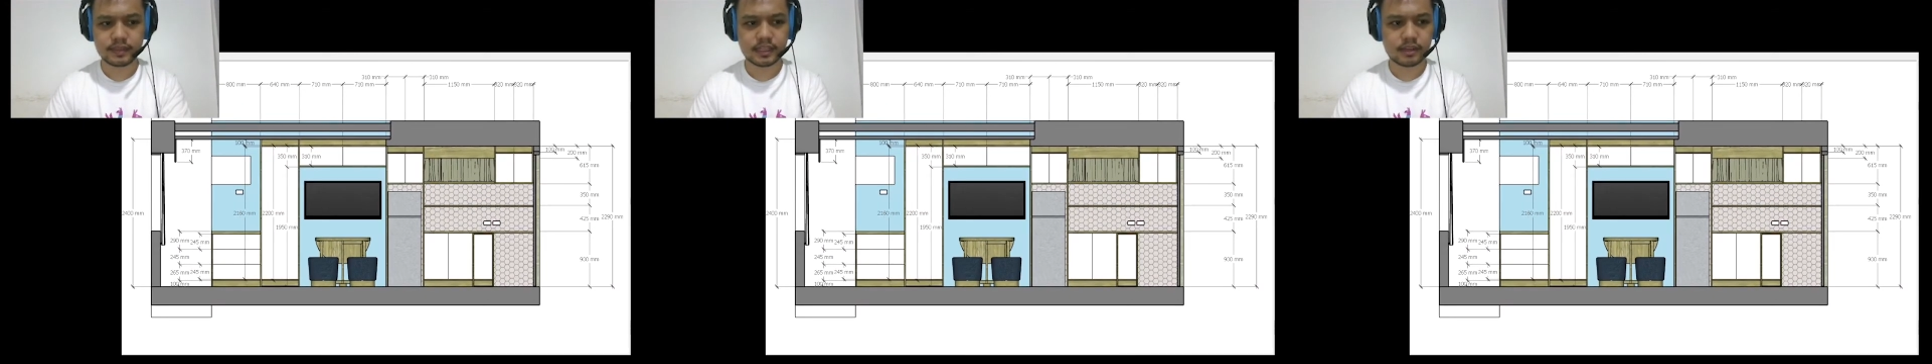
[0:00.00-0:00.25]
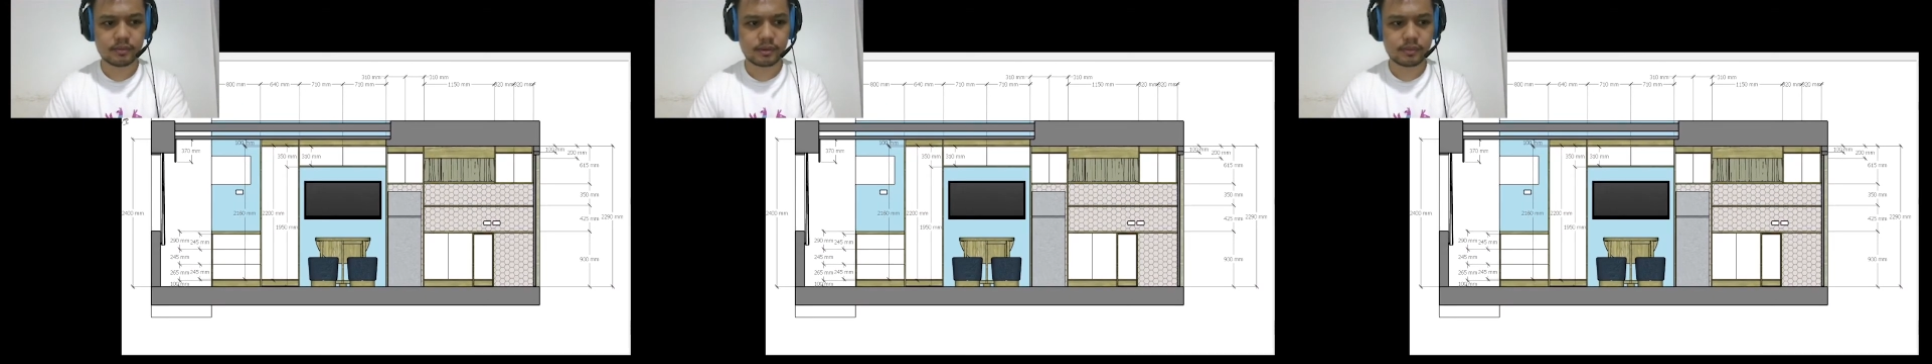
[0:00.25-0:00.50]

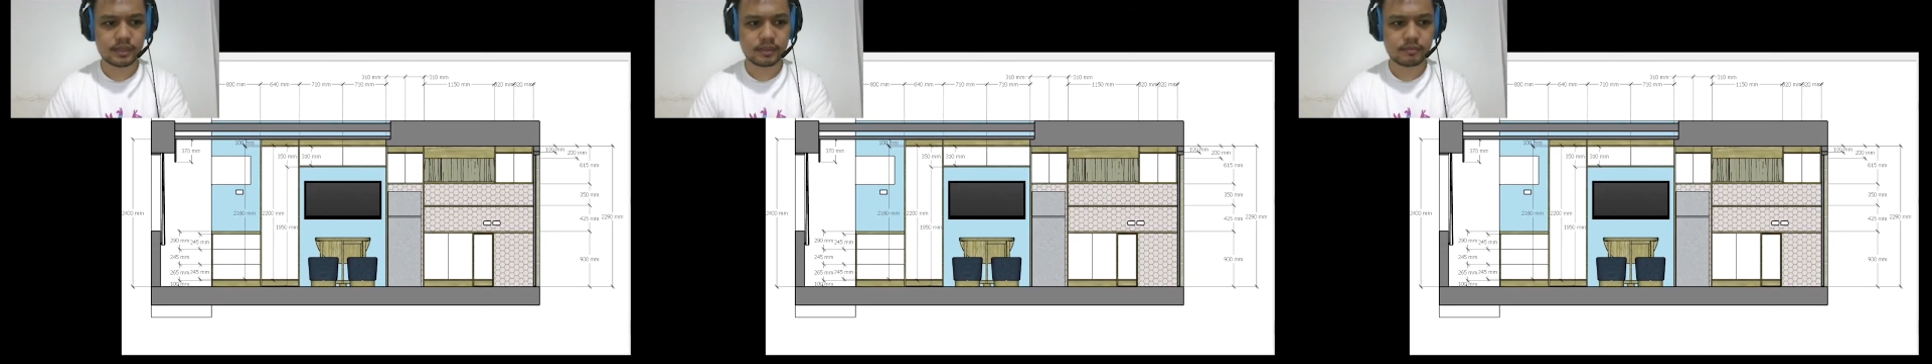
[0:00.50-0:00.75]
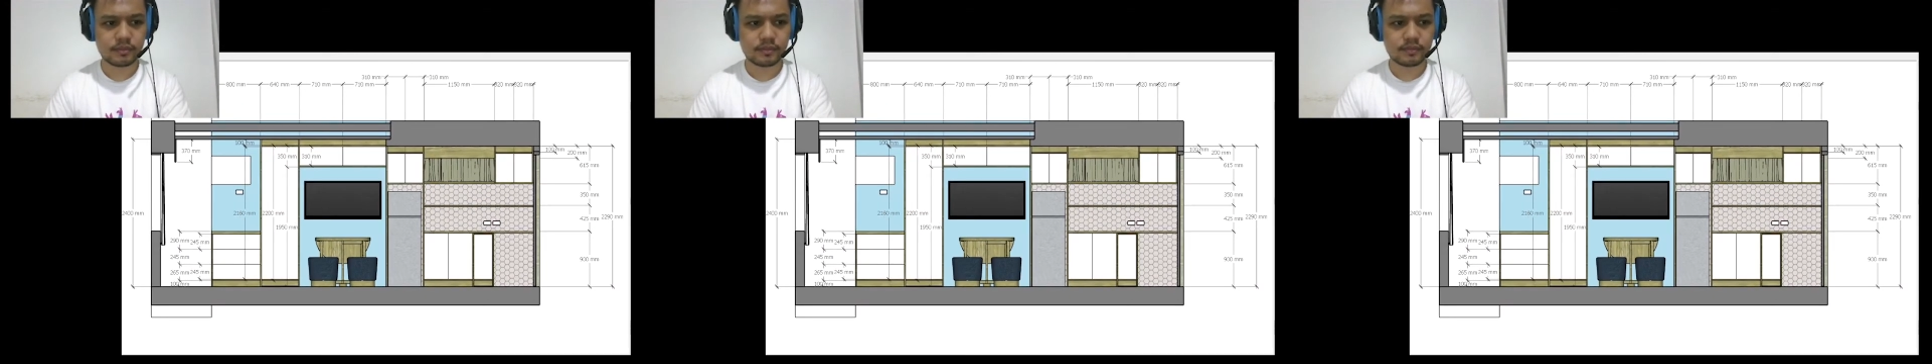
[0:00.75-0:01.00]
That way we
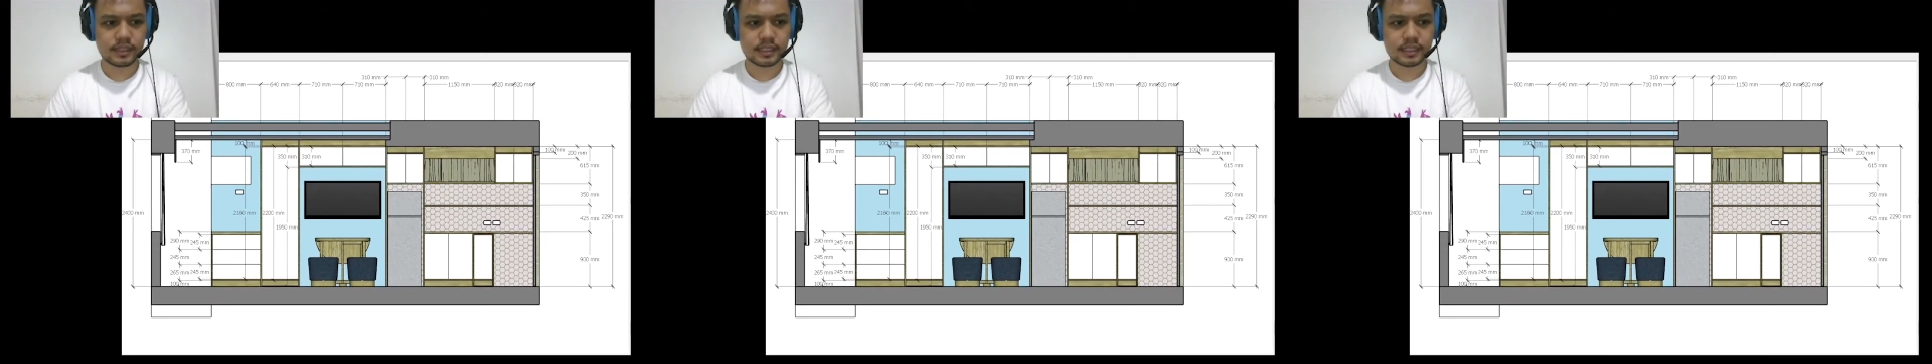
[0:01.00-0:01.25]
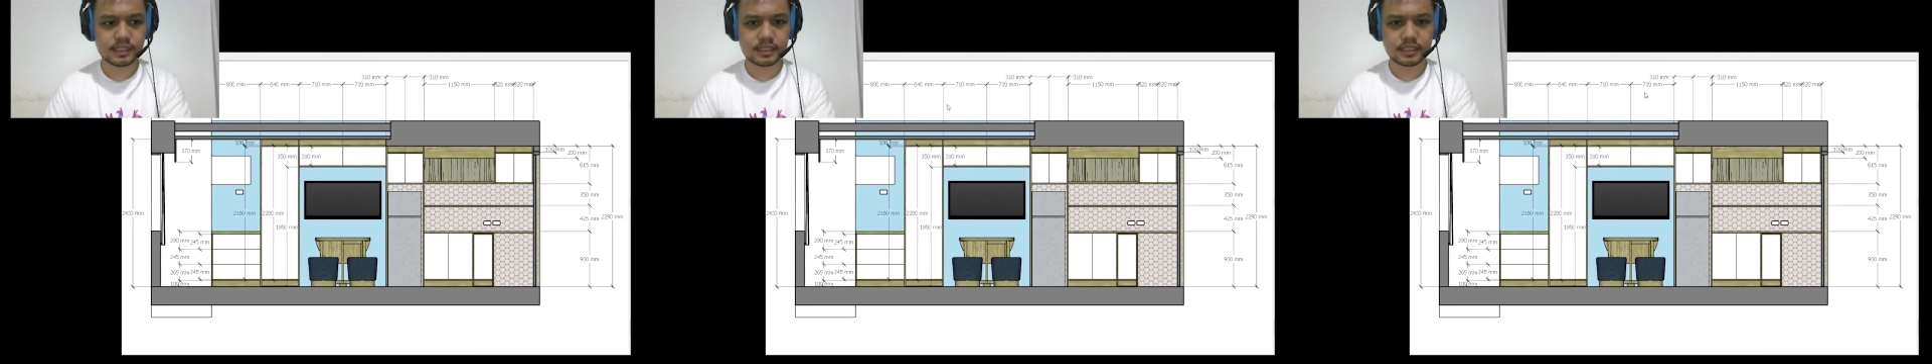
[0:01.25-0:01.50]
can move
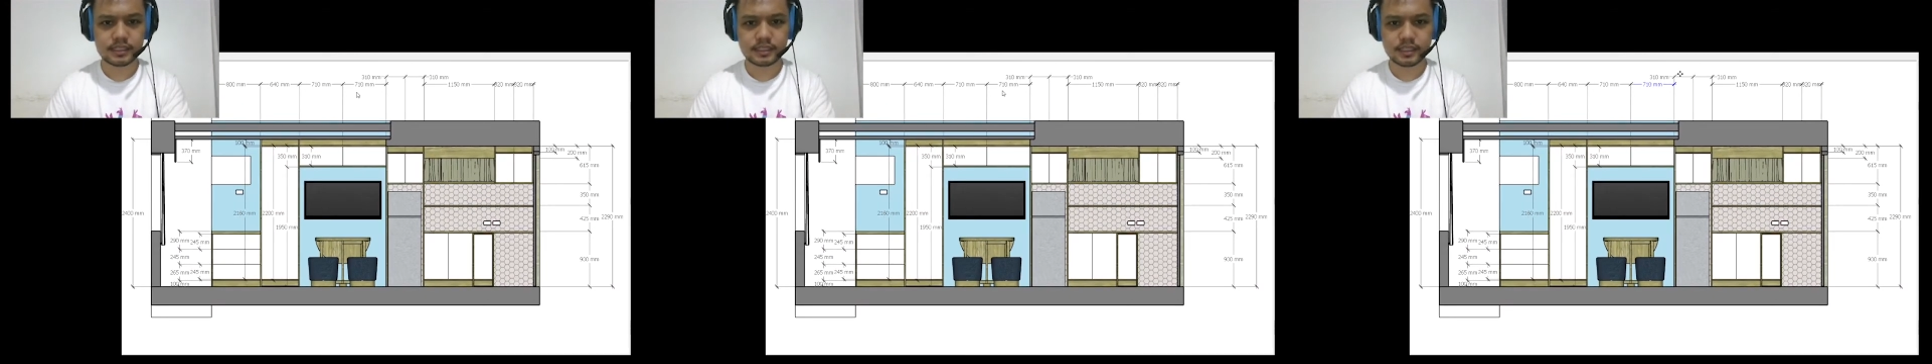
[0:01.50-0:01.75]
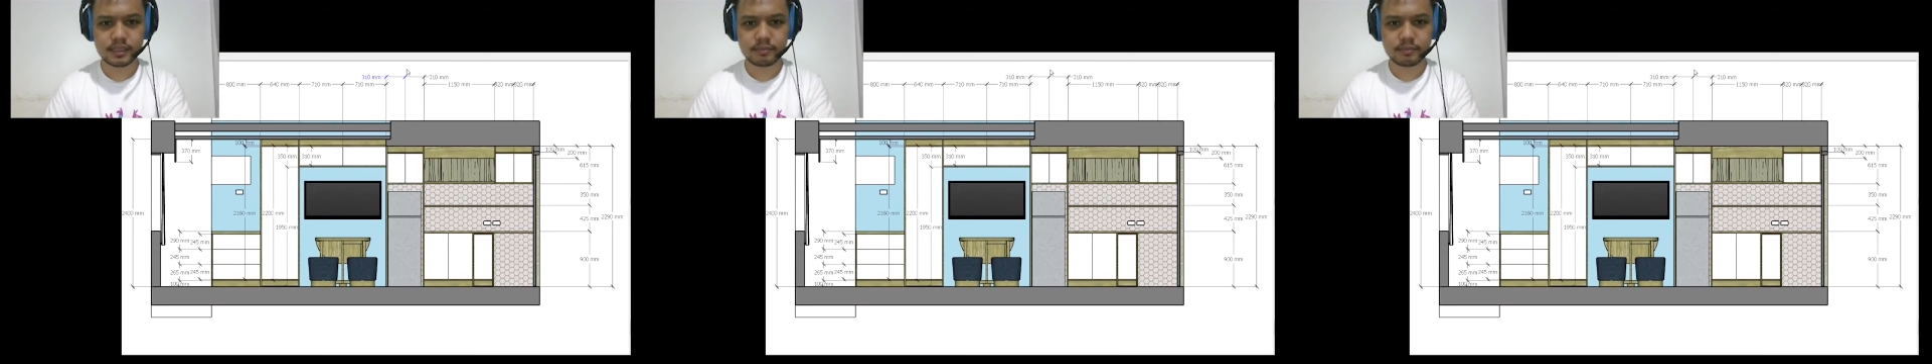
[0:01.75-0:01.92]
this